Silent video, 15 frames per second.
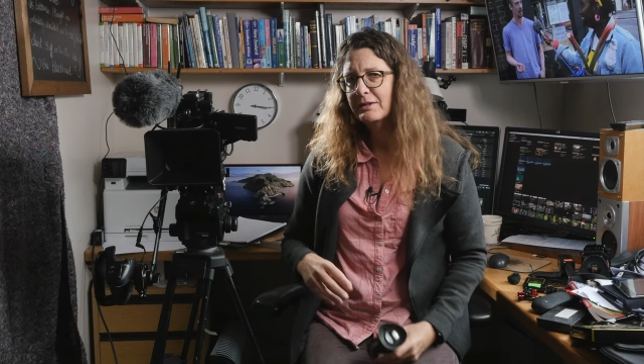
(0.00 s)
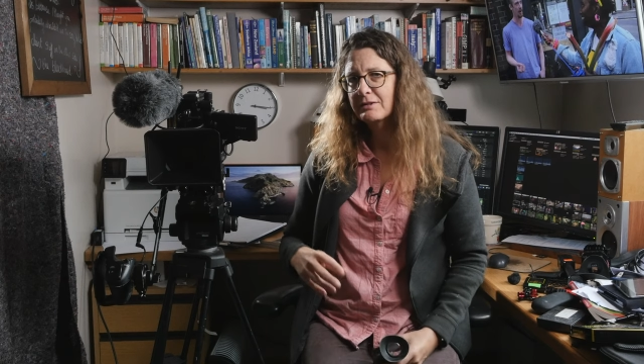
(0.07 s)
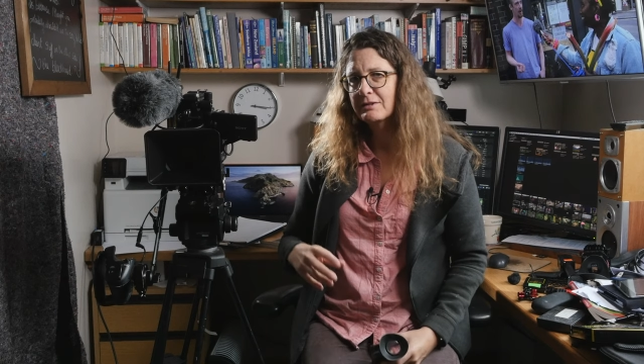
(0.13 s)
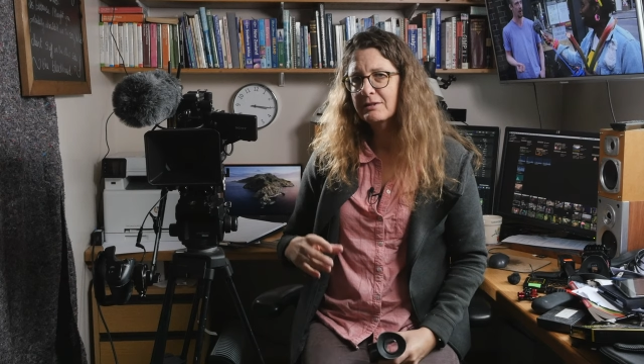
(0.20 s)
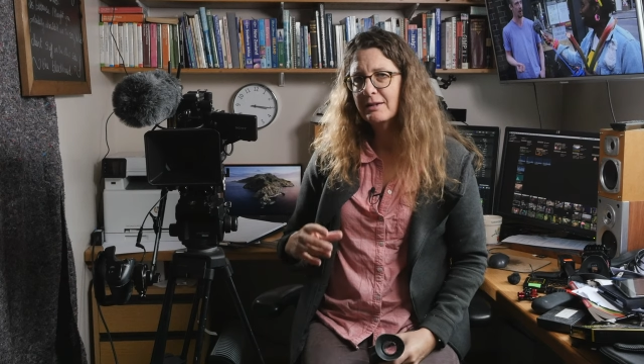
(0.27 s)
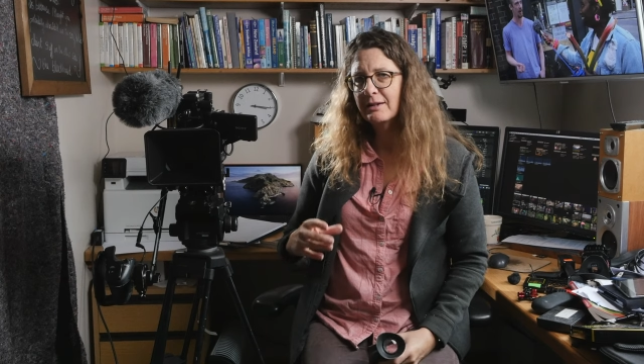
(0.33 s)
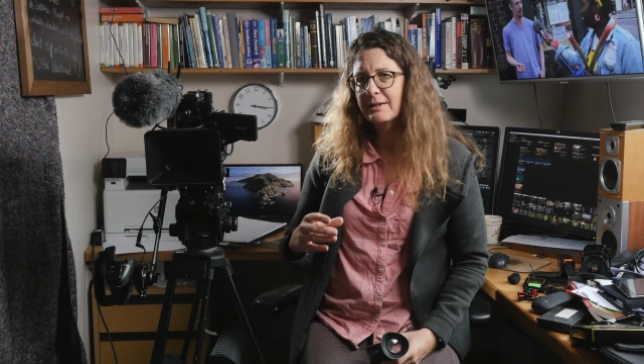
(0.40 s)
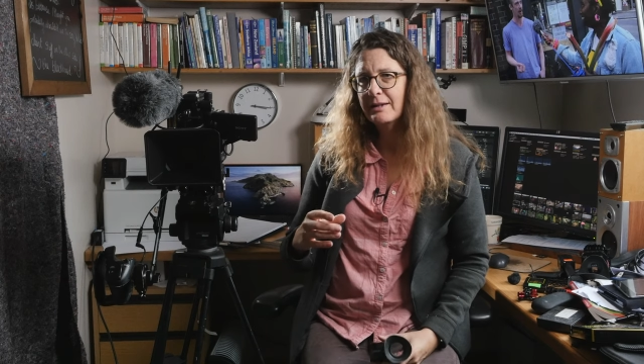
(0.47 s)
a
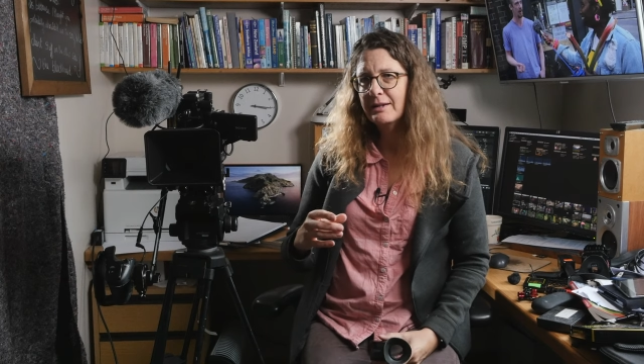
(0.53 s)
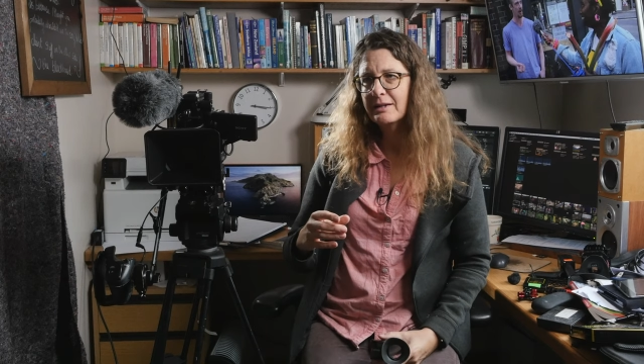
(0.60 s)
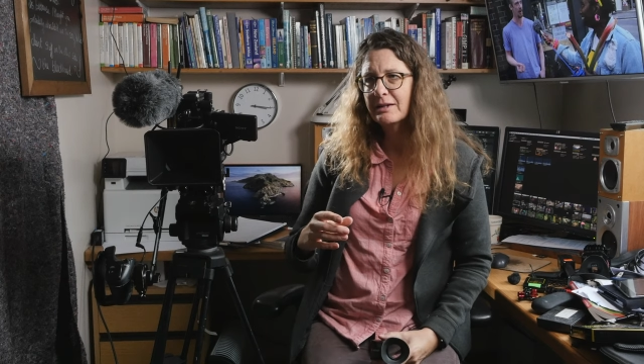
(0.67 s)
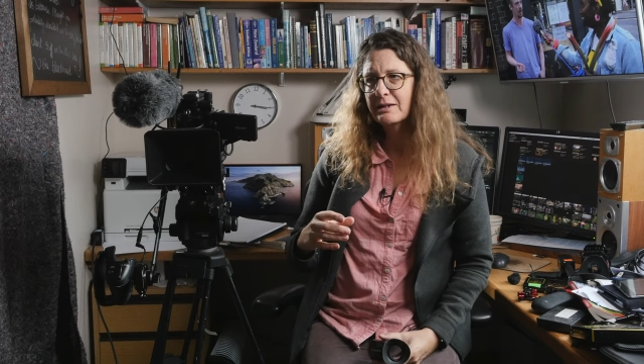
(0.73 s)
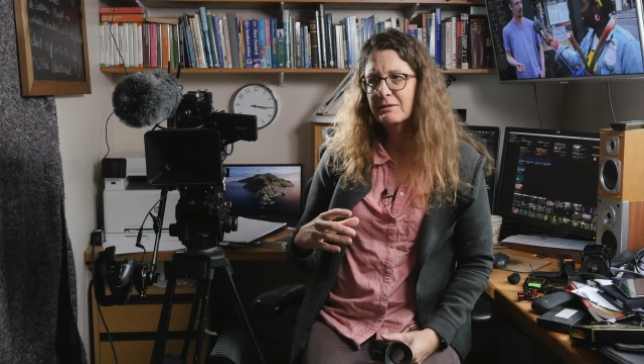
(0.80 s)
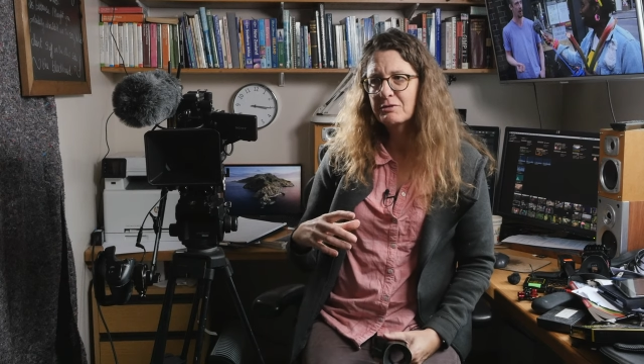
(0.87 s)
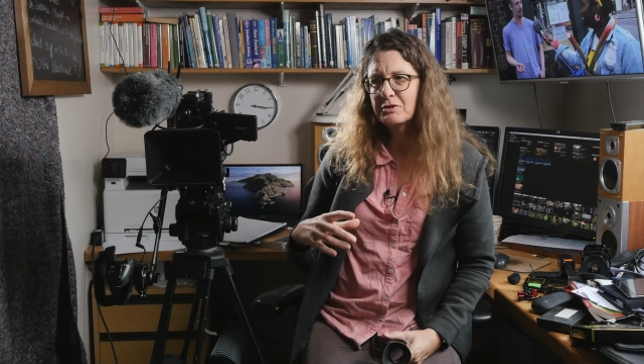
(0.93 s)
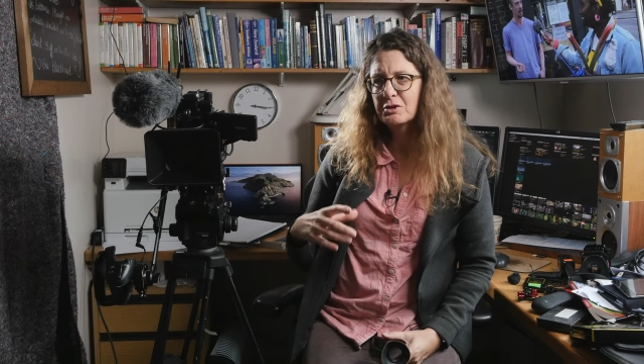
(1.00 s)
slightly
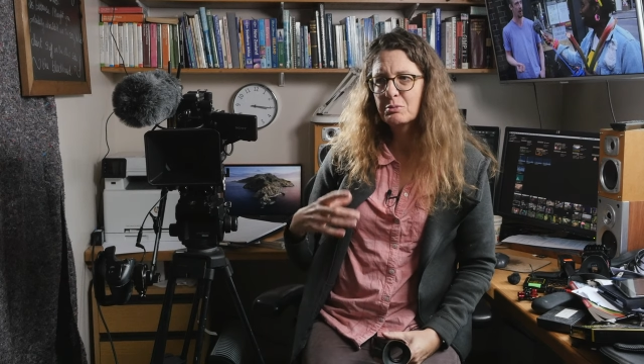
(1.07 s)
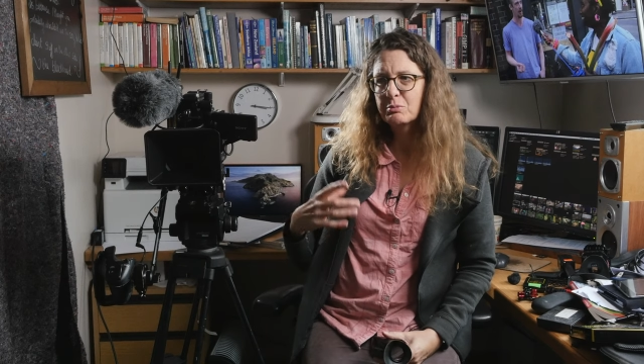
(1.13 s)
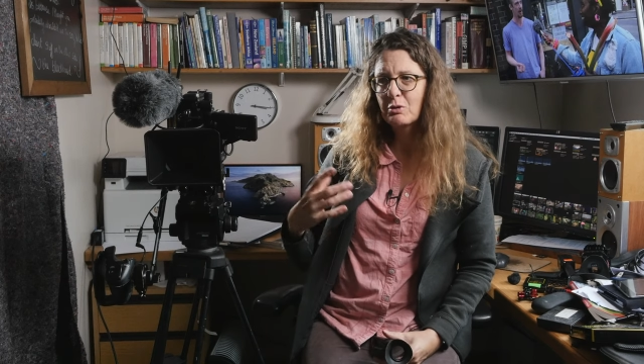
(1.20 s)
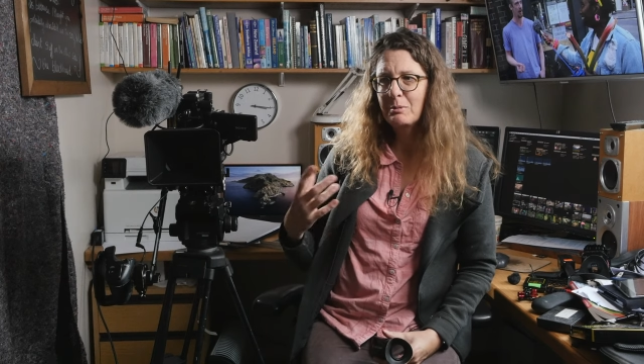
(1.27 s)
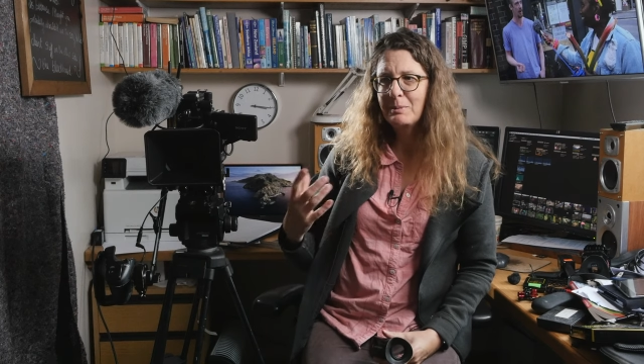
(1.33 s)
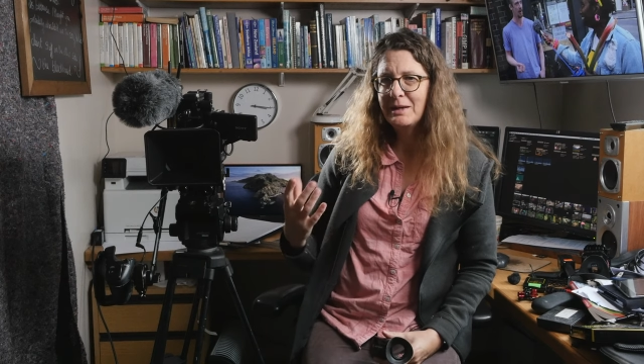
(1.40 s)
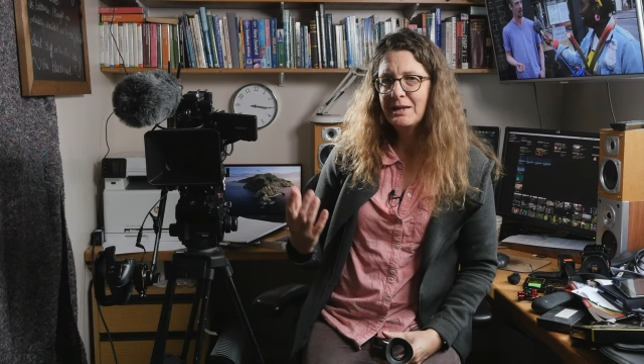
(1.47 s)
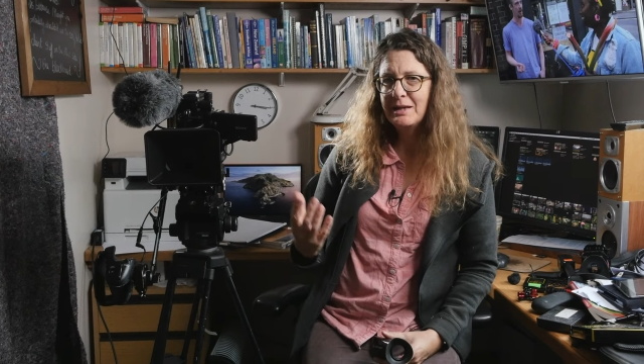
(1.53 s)
kind of
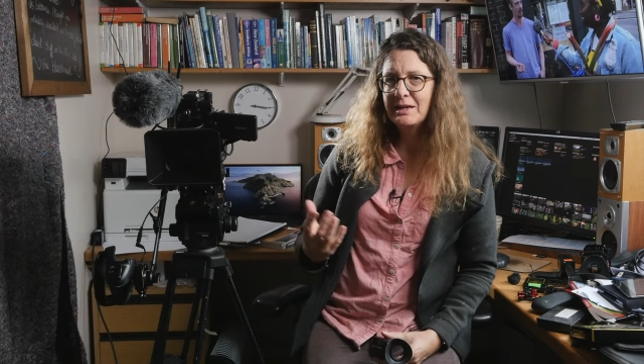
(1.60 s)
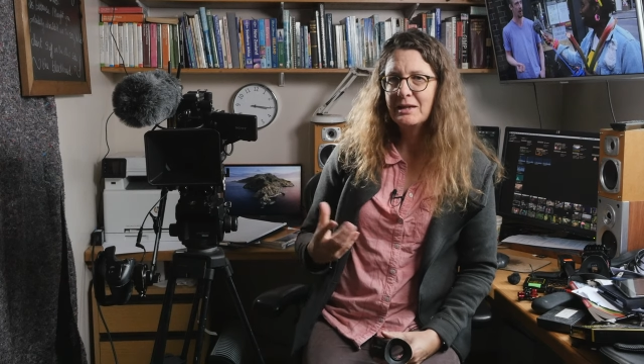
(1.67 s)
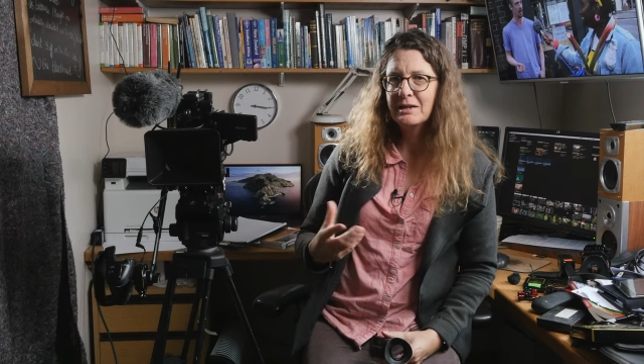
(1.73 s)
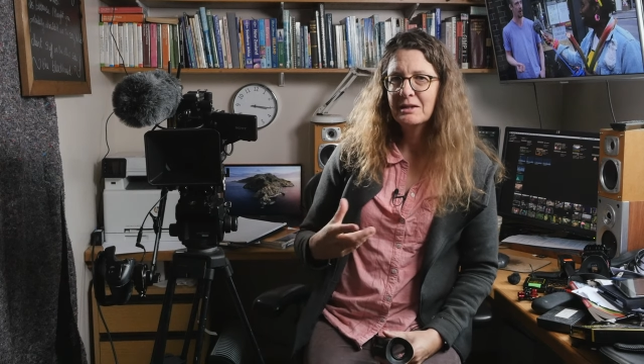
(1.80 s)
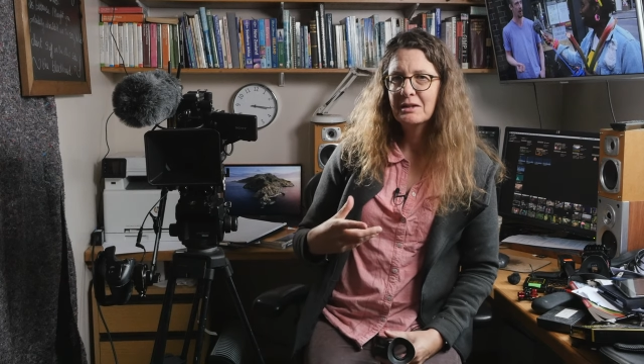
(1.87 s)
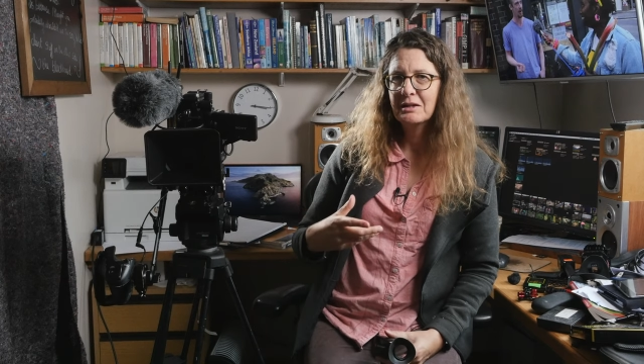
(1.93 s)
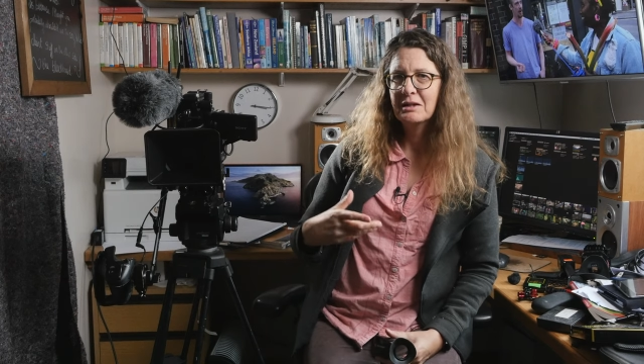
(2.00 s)
swimmy,